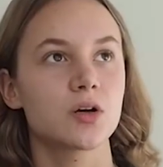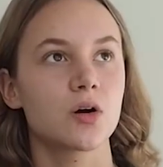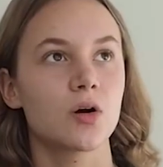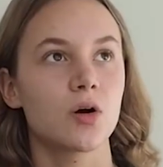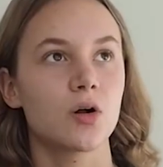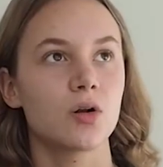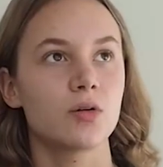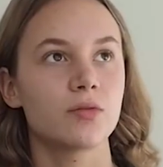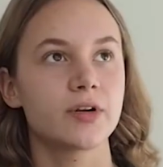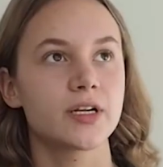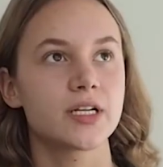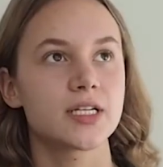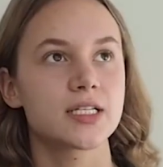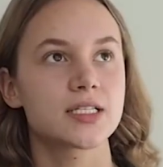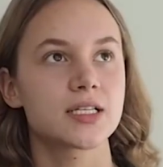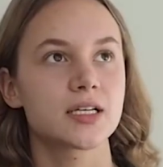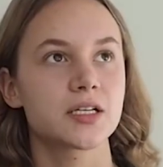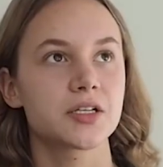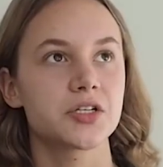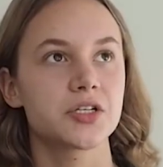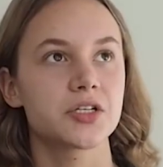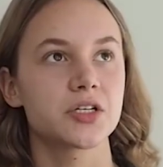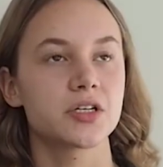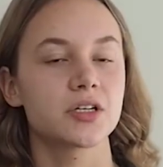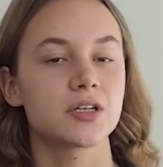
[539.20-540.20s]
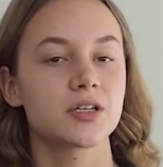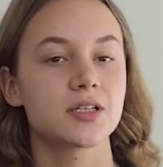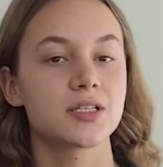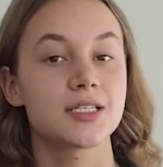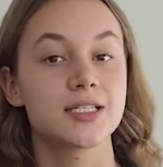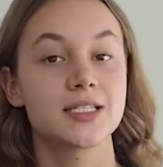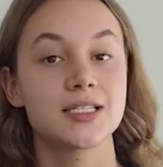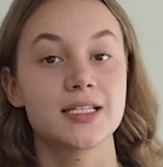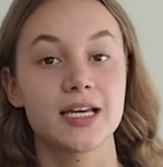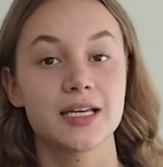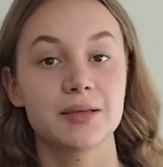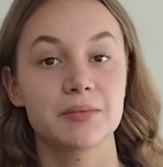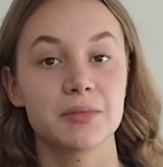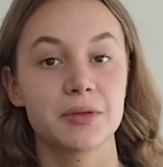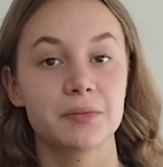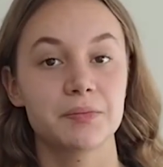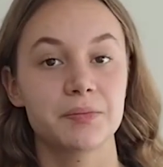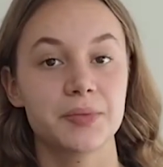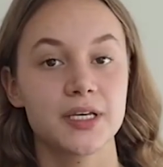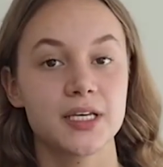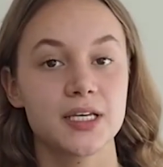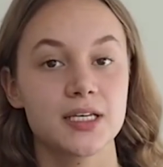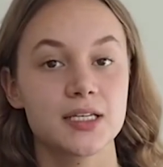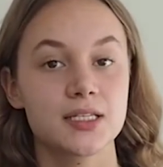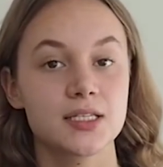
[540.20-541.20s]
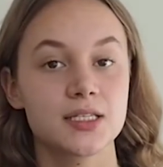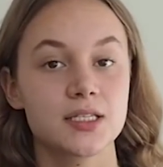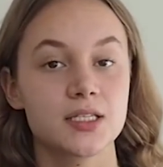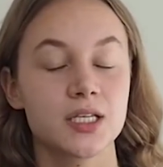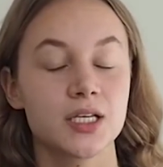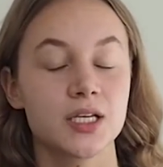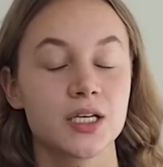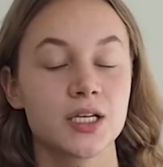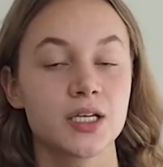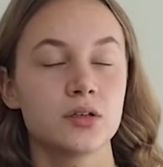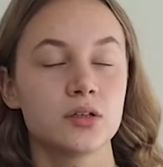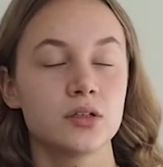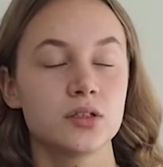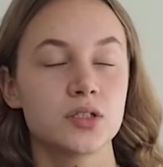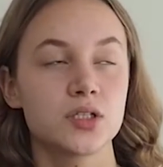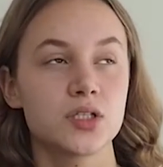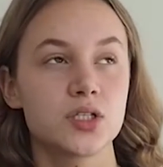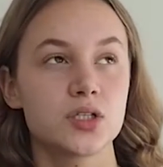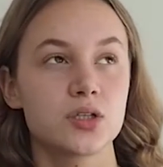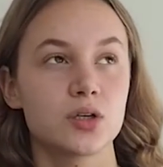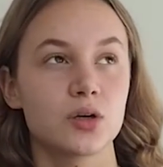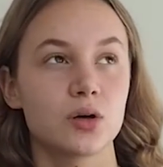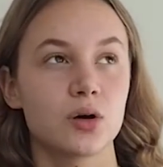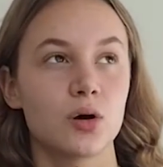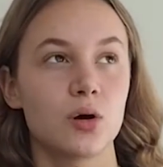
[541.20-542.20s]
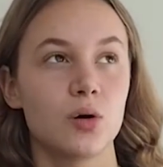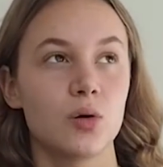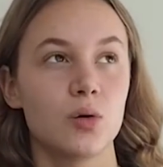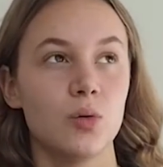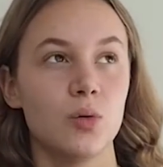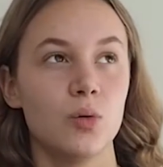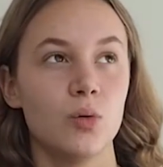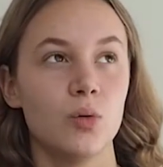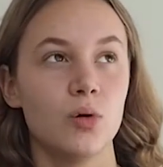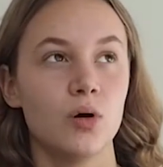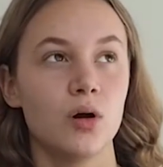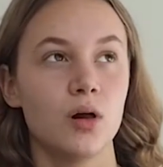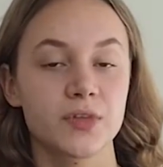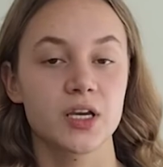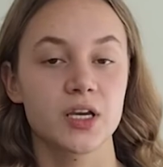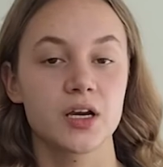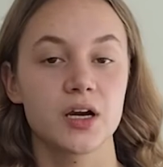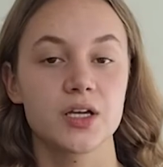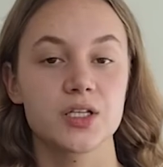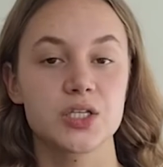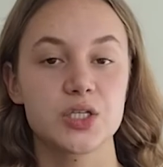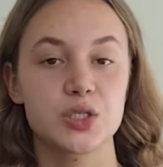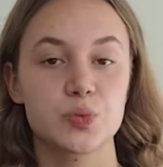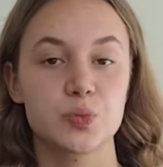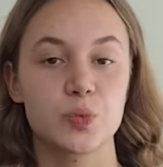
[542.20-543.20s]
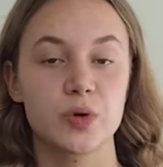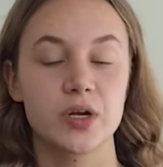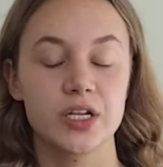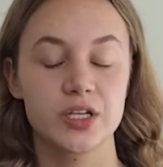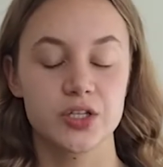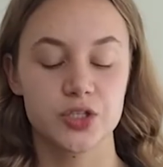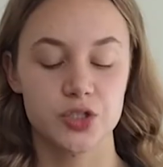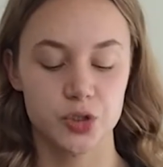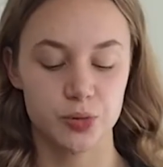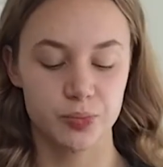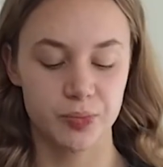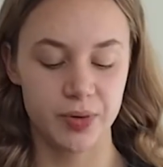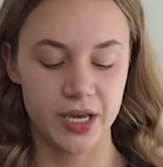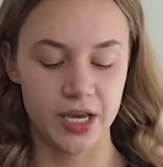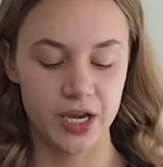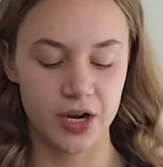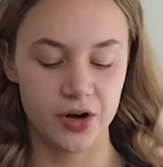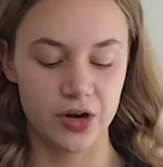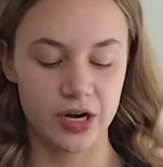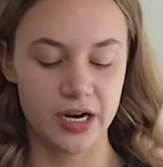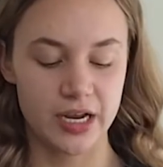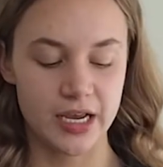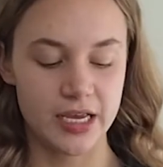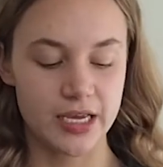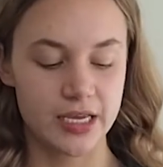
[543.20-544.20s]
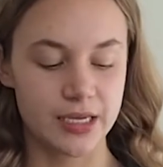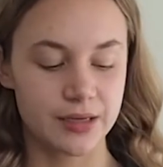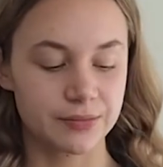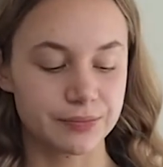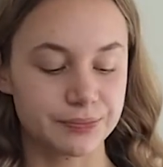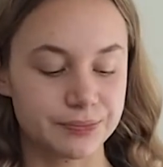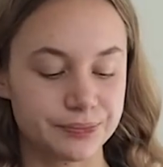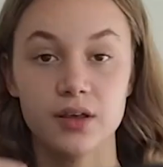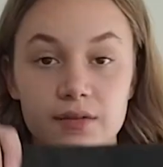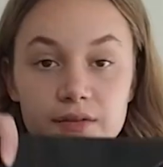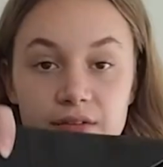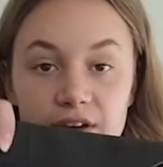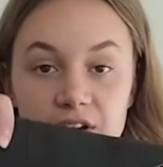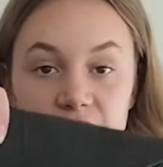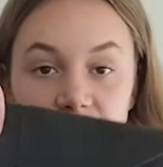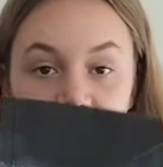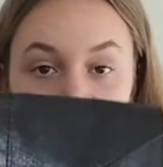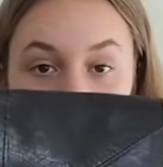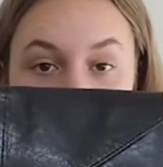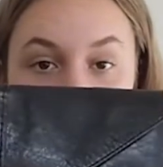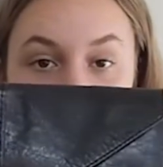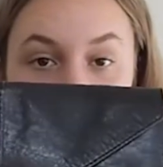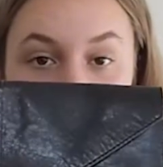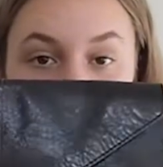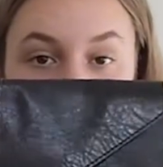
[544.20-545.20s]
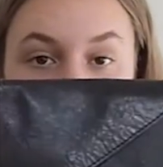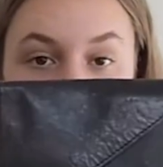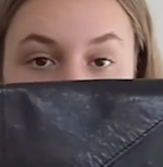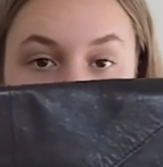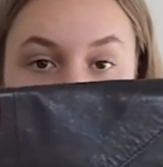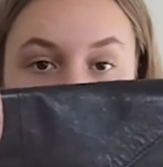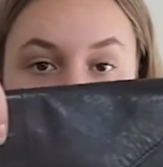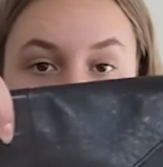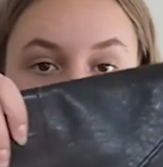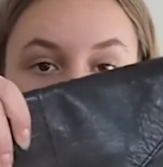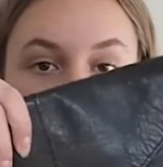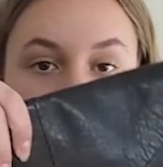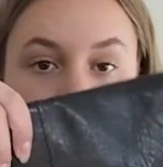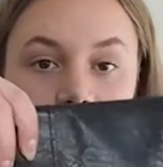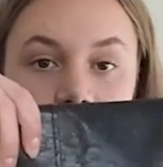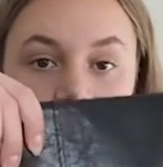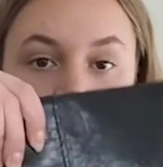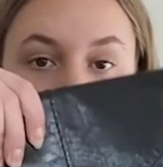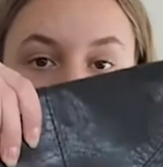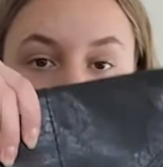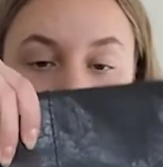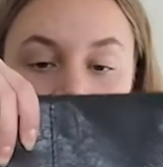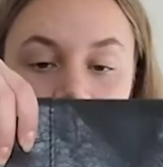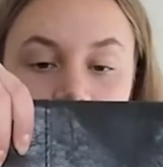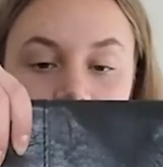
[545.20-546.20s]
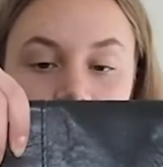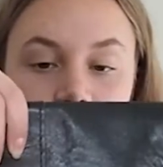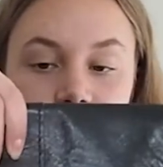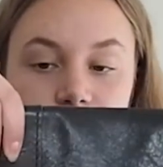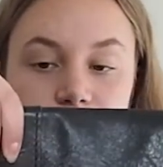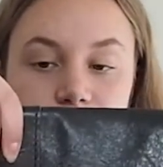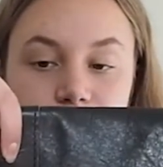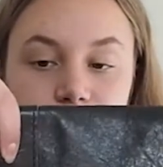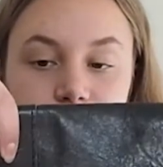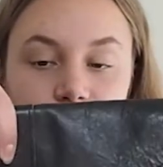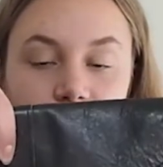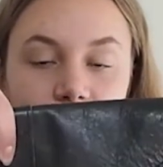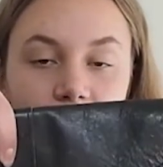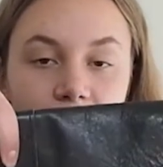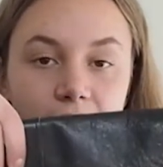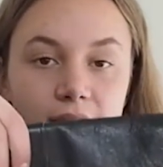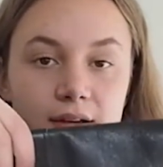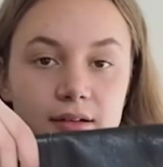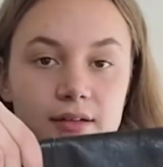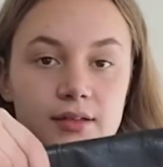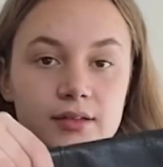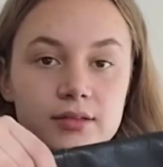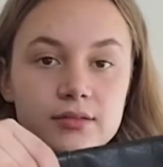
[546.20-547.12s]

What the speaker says: already such a statement piece, so I just wanted to pair a very basic black,